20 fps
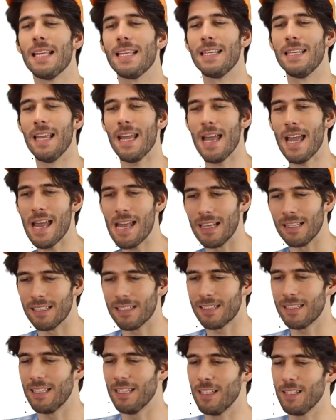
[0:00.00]

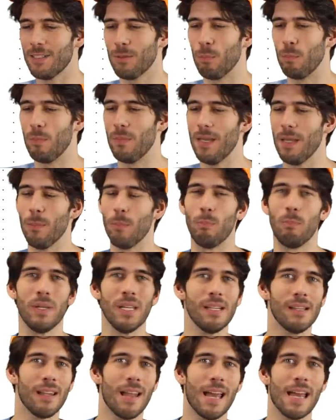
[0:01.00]
Yes, it's it
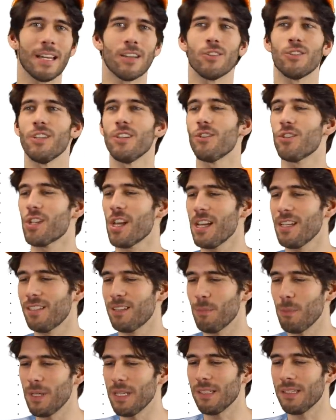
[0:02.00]
be like she
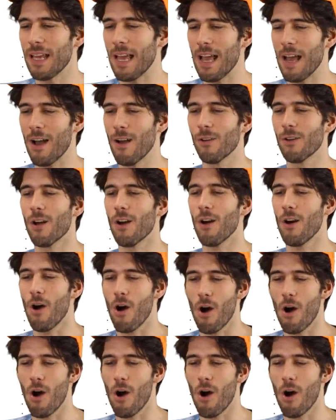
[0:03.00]
chasing me down a